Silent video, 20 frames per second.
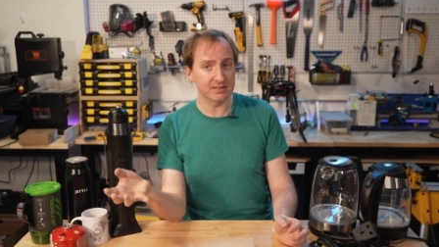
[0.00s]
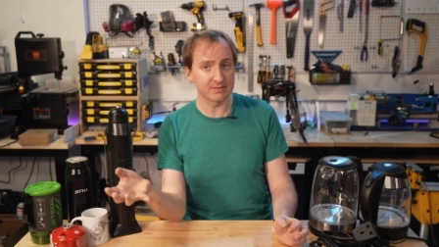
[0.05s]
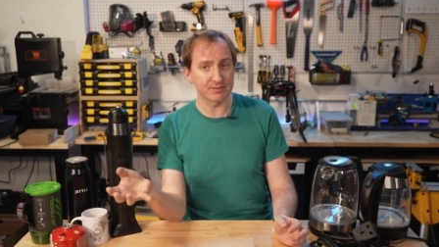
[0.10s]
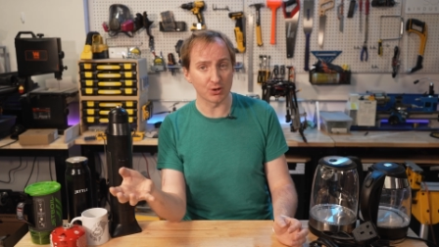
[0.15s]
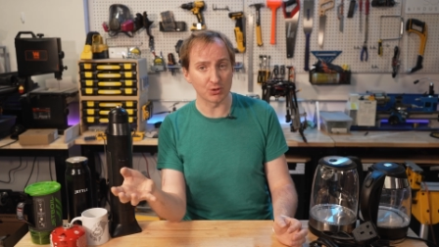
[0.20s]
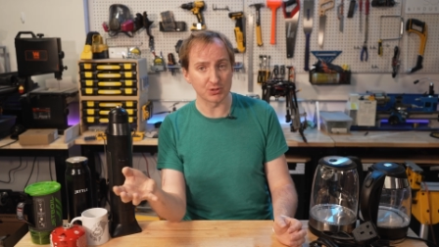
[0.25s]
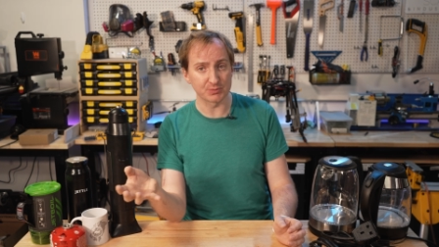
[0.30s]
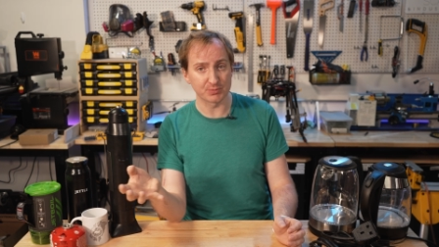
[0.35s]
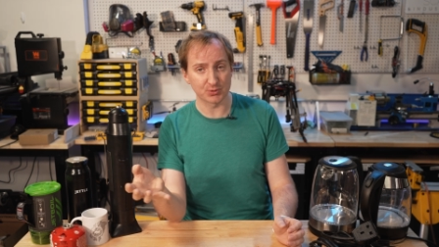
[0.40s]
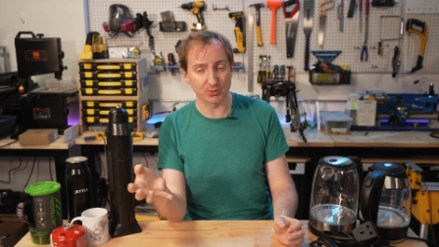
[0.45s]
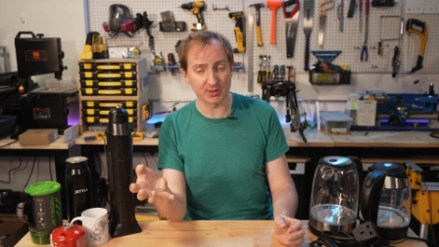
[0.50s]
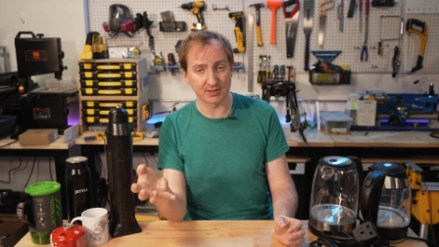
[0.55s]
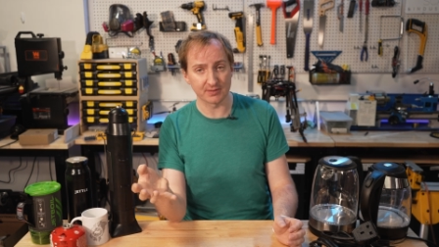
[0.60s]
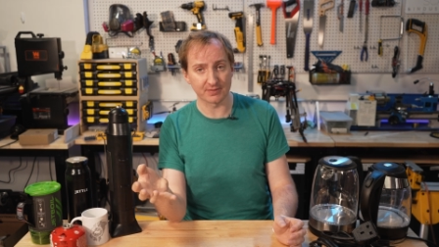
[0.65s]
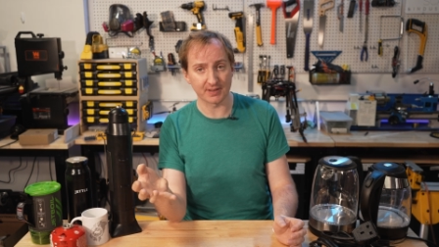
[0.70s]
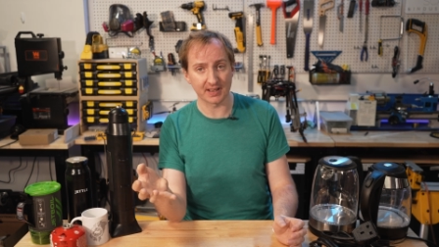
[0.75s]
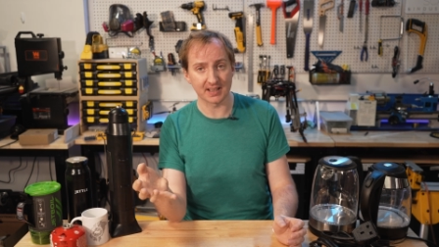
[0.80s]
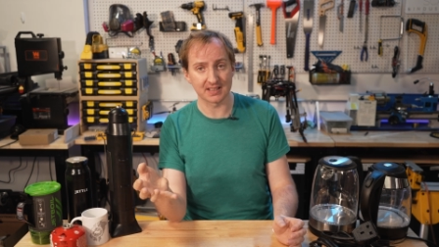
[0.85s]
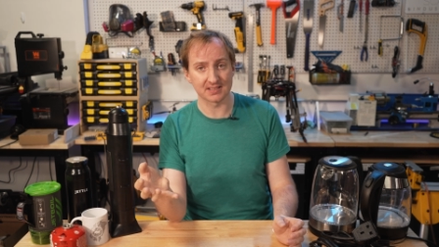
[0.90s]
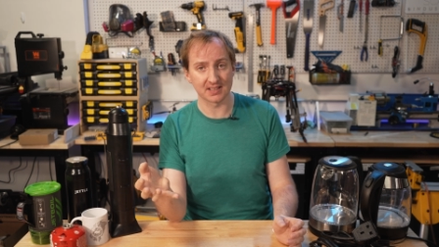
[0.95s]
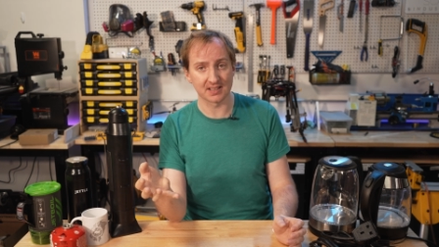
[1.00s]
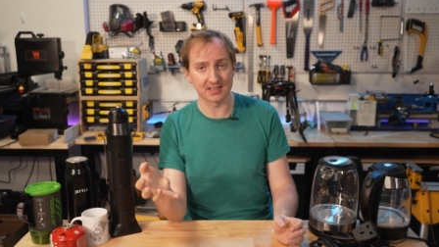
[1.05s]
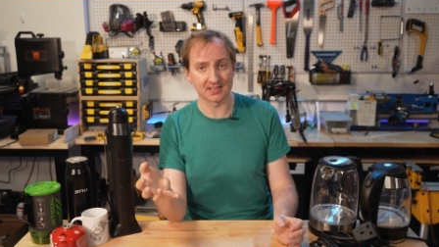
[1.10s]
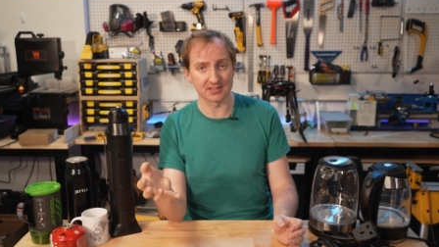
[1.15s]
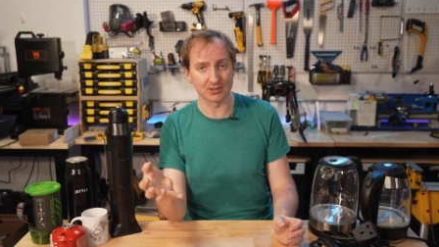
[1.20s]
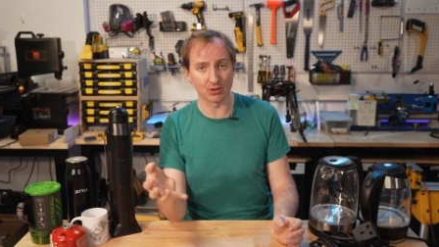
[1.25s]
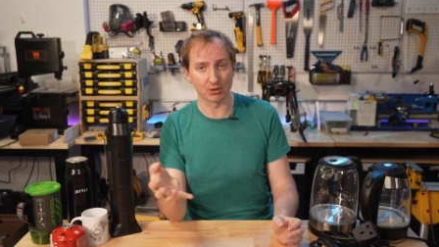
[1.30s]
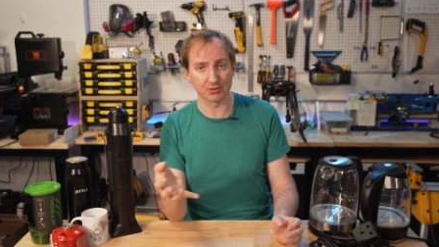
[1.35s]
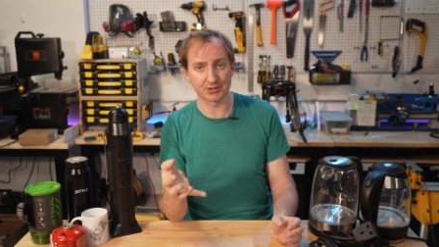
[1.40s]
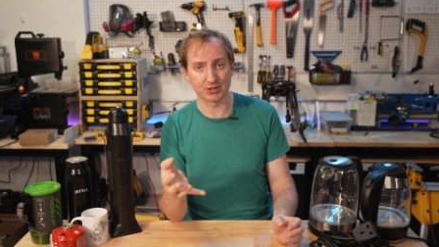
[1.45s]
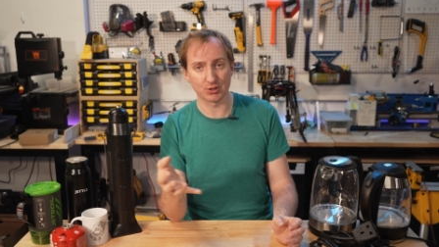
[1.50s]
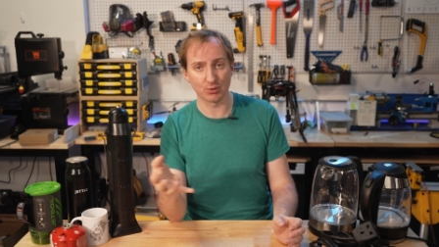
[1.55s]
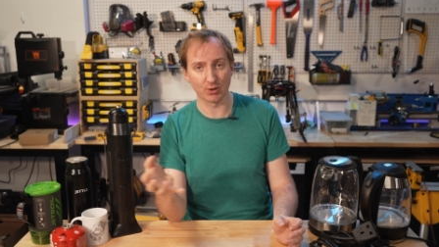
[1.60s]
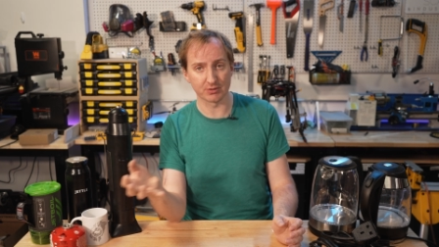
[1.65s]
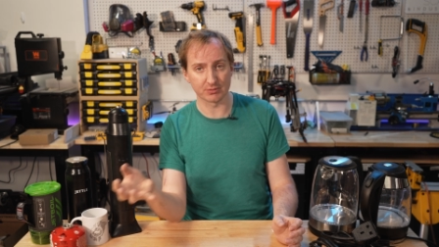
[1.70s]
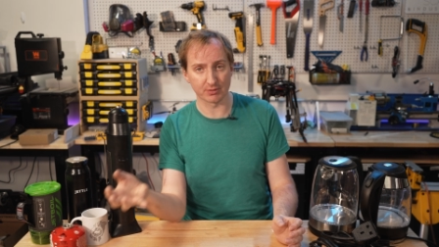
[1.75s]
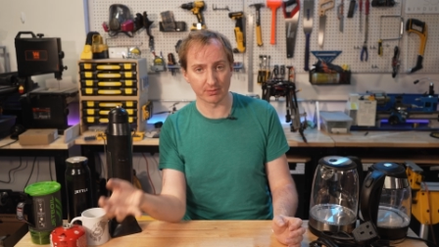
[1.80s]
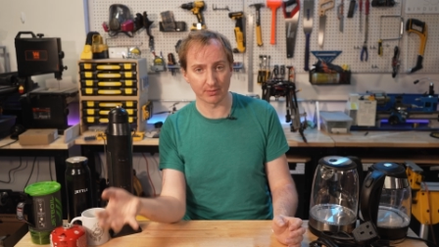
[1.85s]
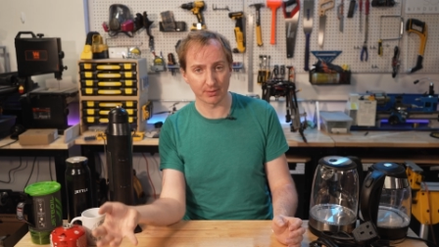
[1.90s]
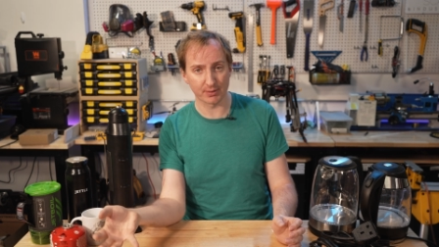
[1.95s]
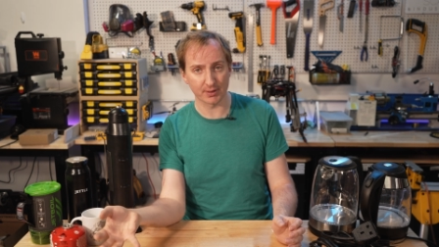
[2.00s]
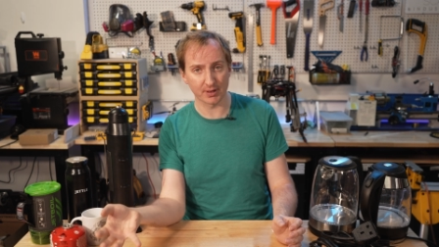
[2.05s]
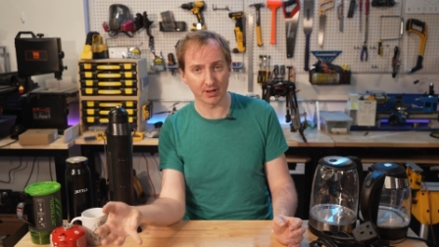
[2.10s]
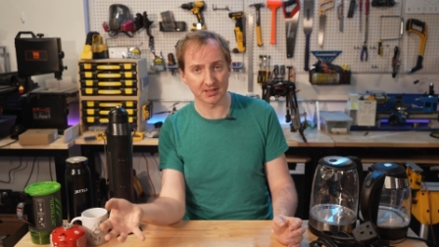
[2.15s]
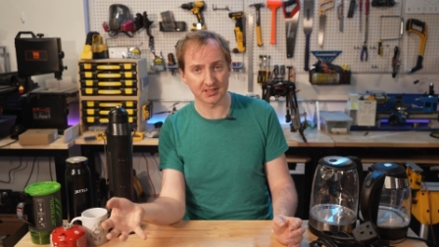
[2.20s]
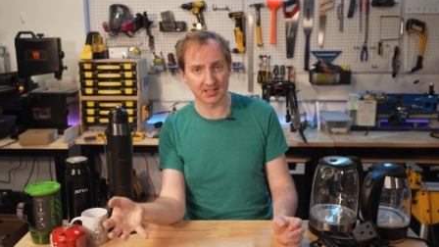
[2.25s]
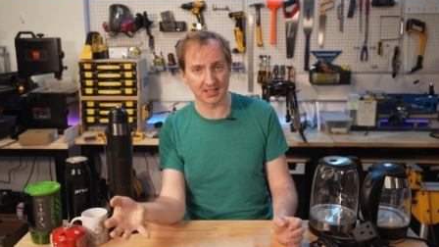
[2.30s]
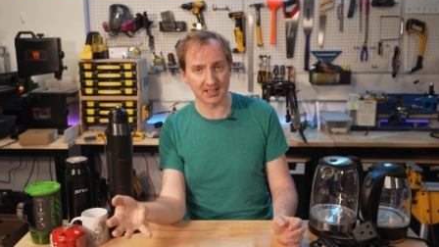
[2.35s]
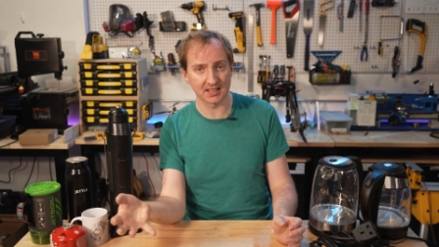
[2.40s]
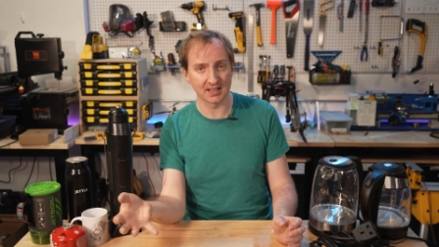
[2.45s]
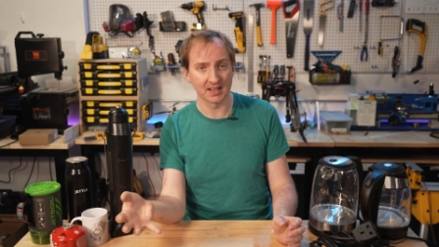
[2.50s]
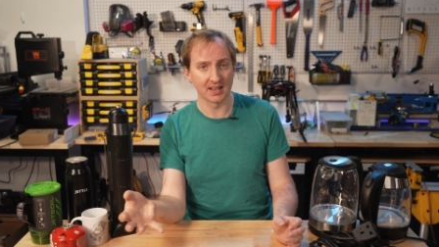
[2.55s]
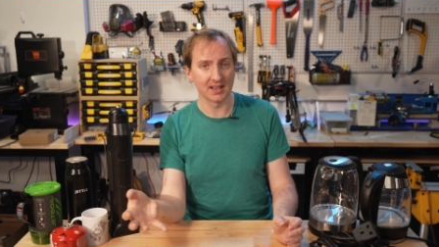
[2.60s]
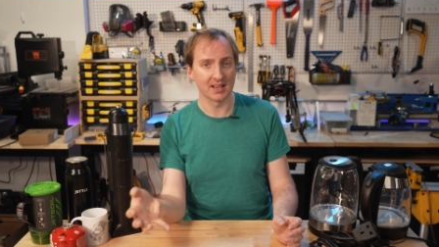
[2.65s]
volts between phases, not 230,